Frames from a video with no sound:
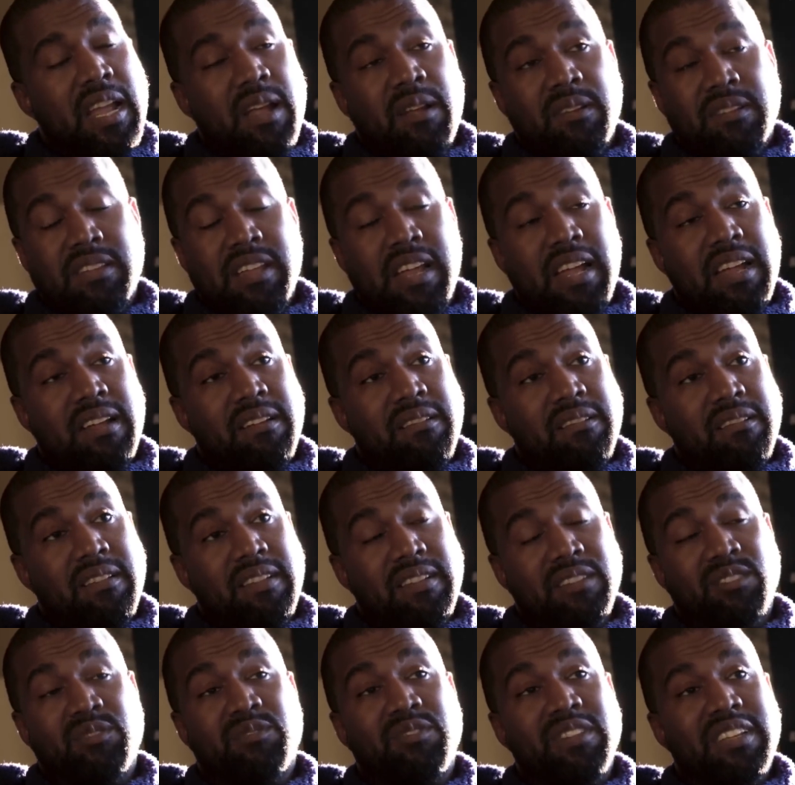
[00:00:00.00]
Yeah,
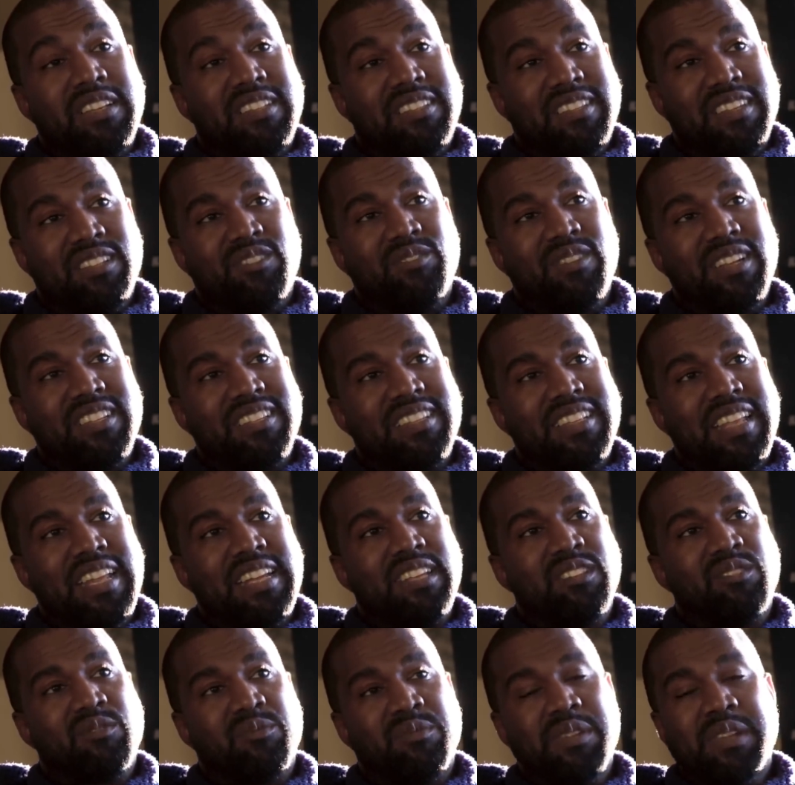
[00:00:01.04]
it's interesting that
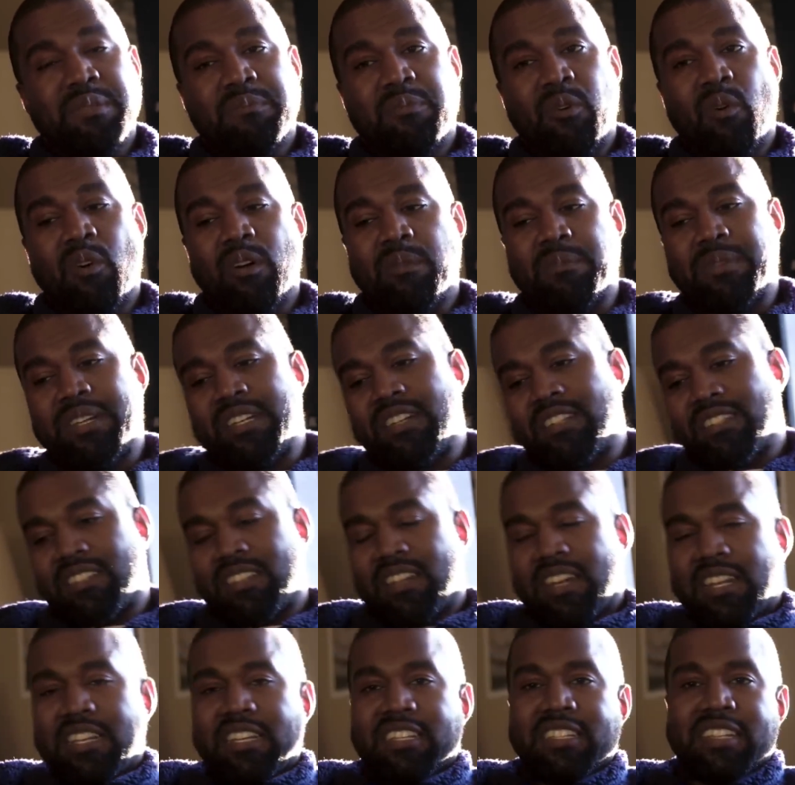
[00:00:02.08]
it's Reborn because
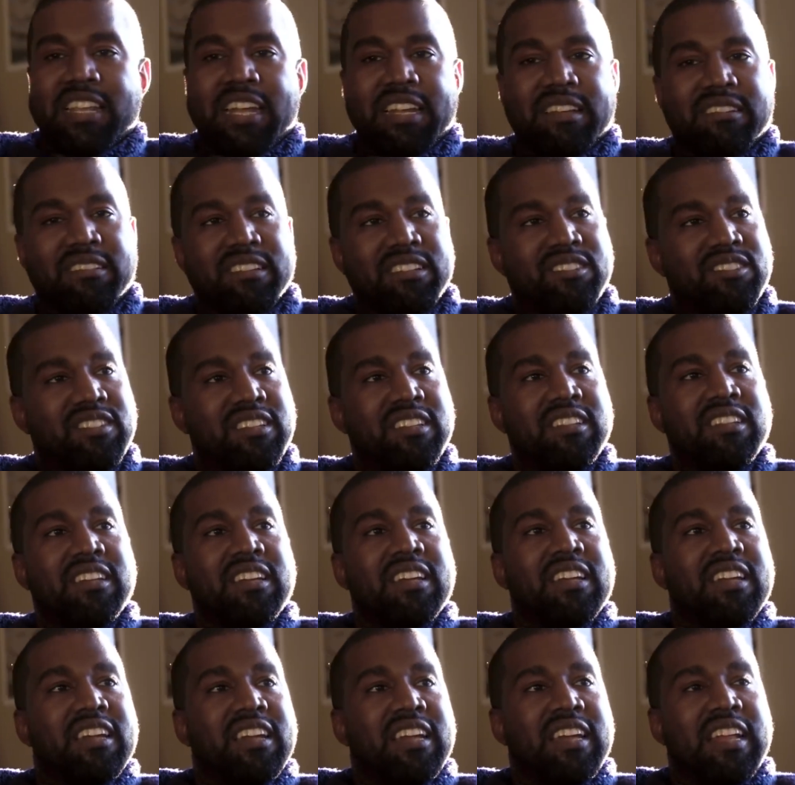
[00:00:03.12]
Cuddy's not Christian
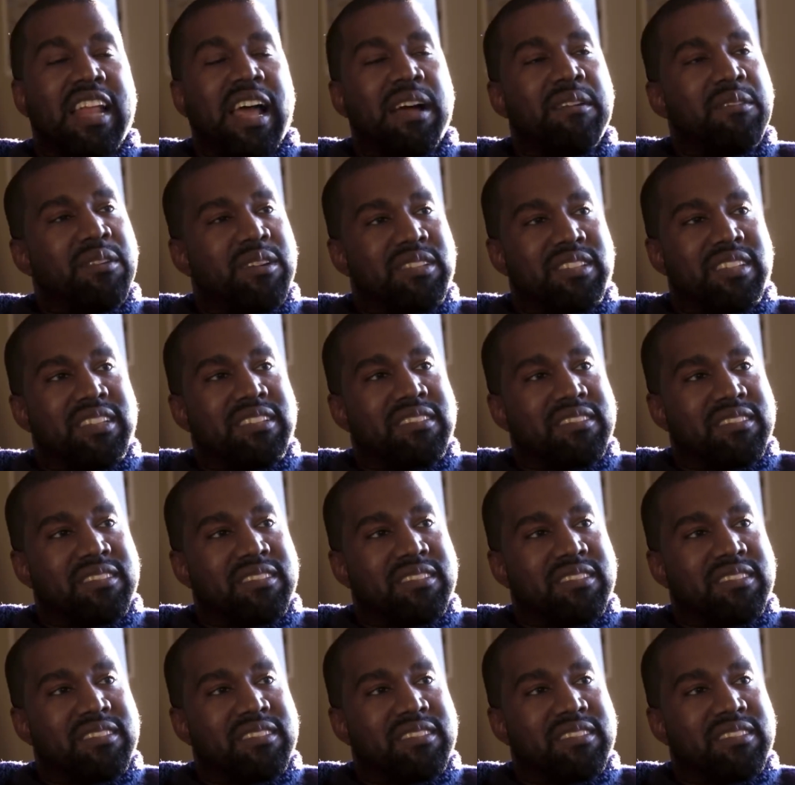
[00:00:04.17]
and I wasn't